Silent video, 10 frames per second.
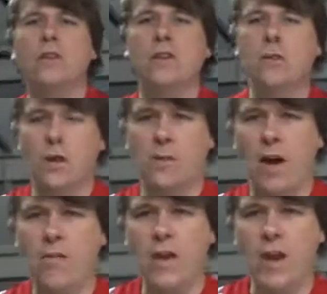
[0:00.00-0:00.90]
to another one of
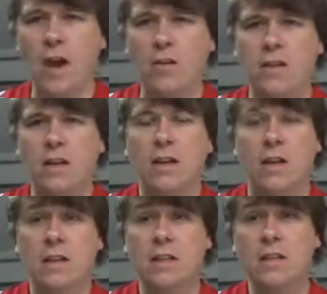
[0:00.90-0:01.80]
my videos.
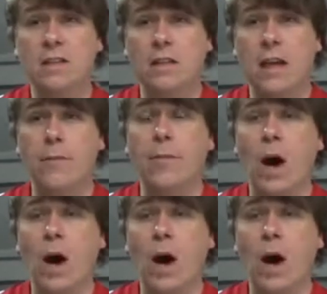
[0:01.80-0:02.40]
This is again